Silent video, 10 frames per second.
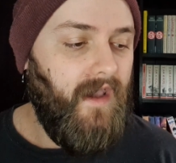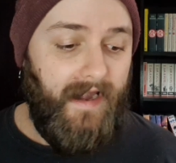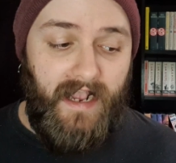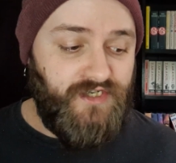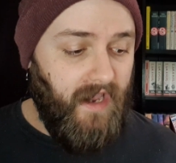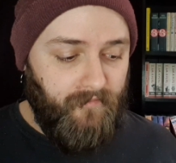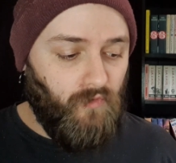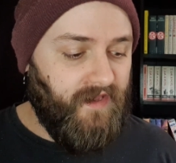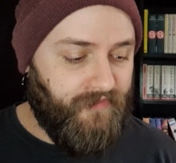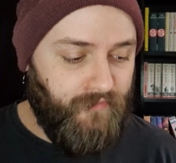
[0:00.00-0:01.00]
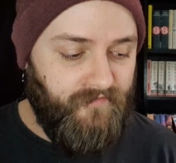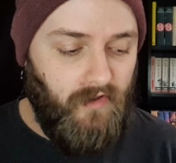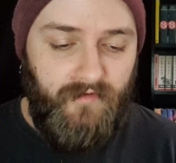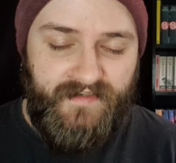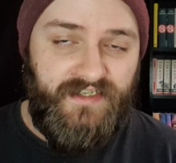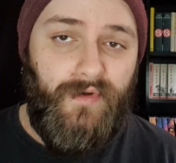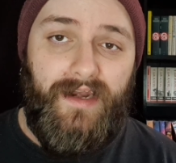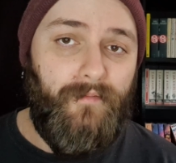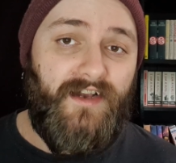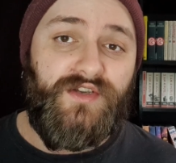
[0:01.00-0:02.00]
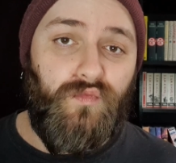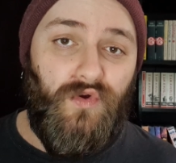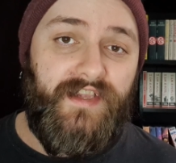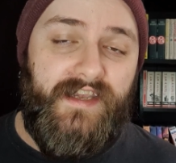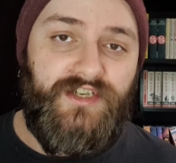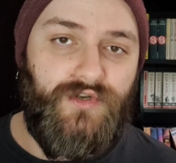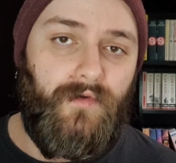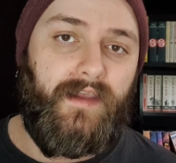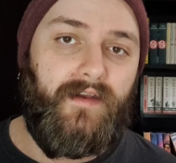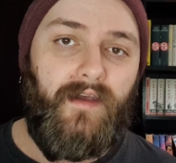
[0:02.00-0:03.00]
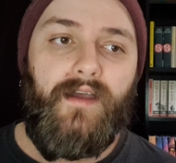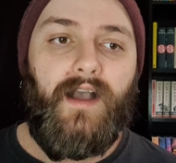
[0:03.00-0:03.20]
And actually, I'm only 3 volumes into it, and I'm actually really enjoying it.